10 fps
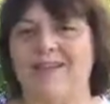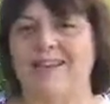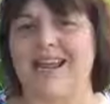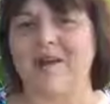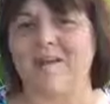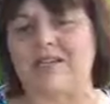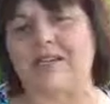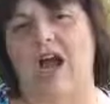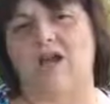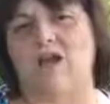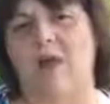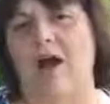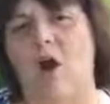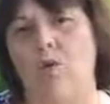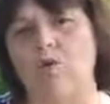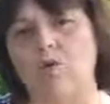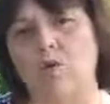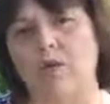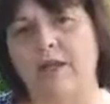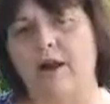Today I want to talk to you about
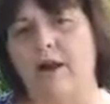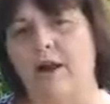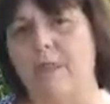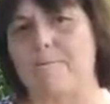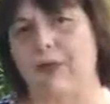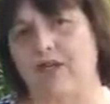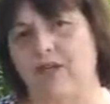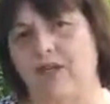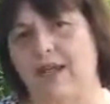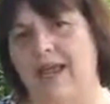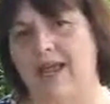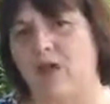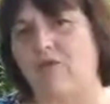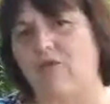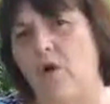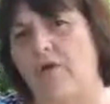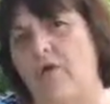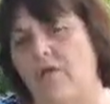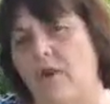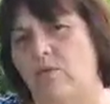homeschooling on a budget and our
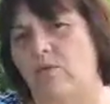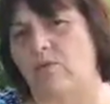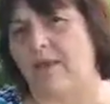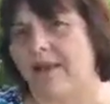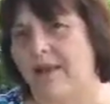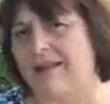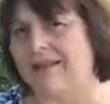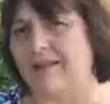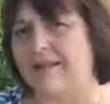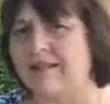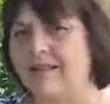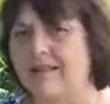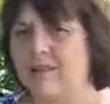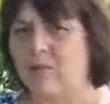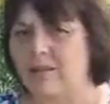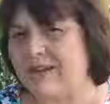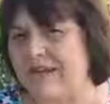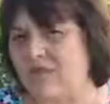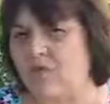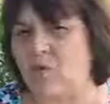focus of homeschooling. We're going to
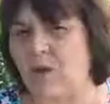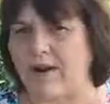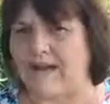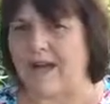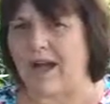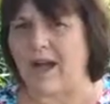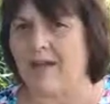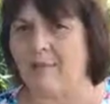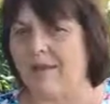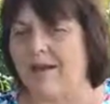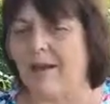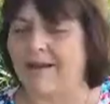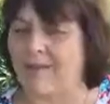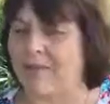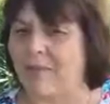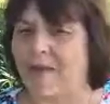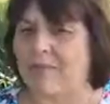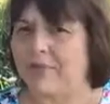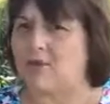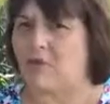take those one at a time. I know it
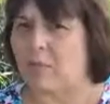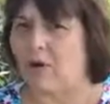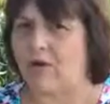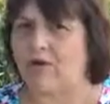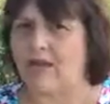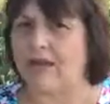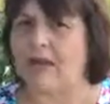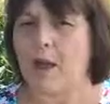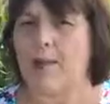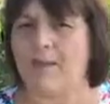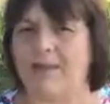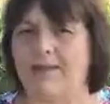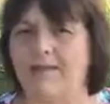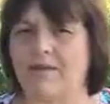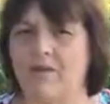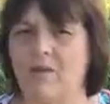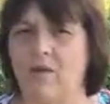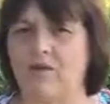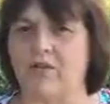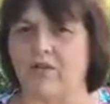might be a two-part thing, but let's just
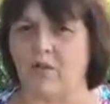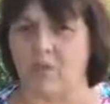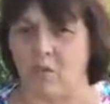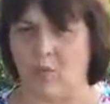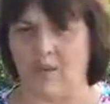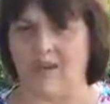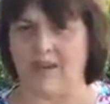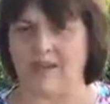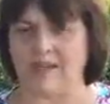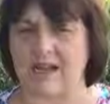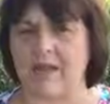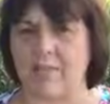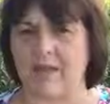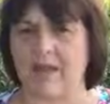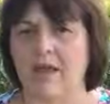focus on one thing at a time.